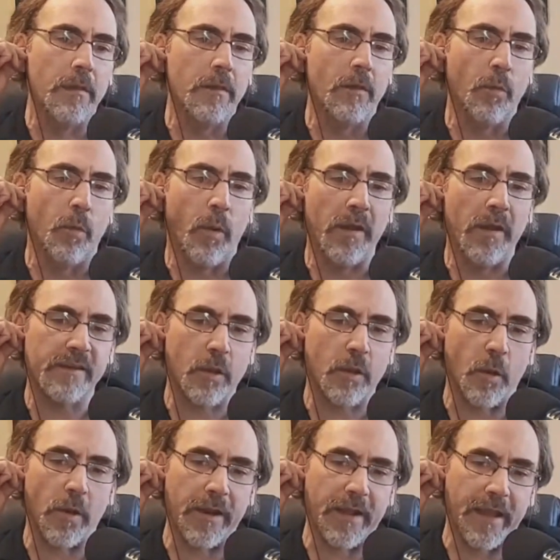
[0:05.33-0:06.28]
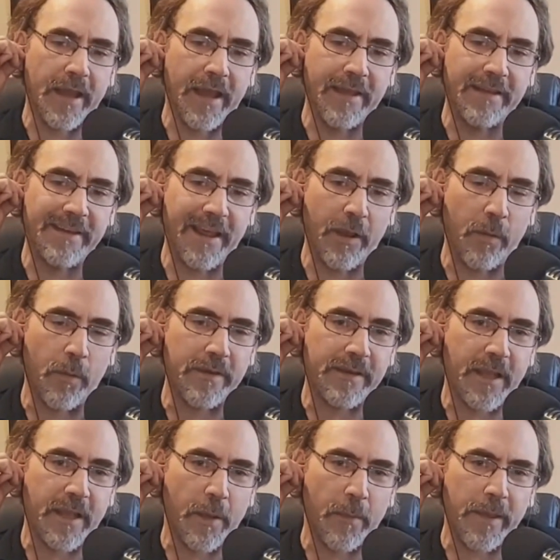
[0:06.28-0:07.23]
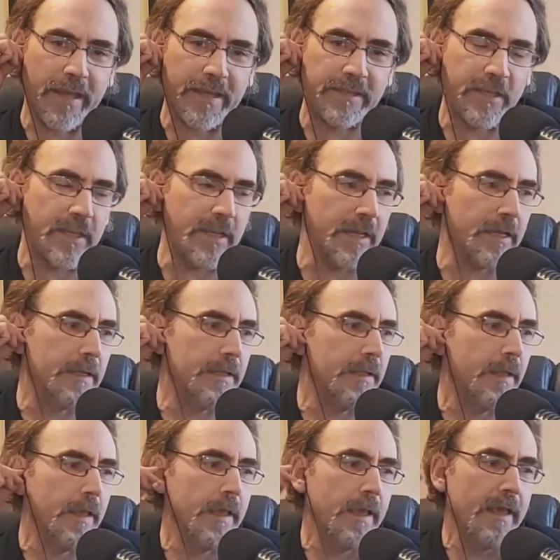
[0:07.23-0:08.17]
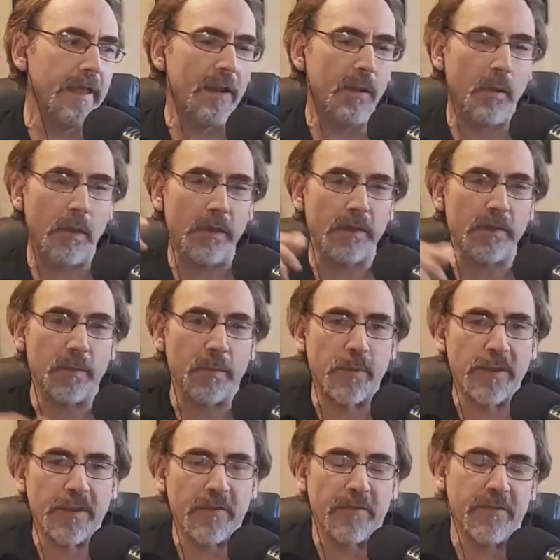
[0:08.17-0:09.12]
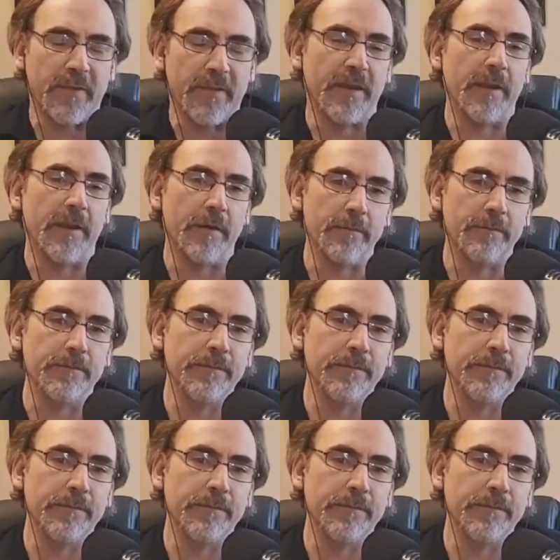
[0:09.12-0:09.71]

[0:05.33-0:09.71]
What's going on, guys? Hey, I wanted to come back to you, and I wanted to bring you a video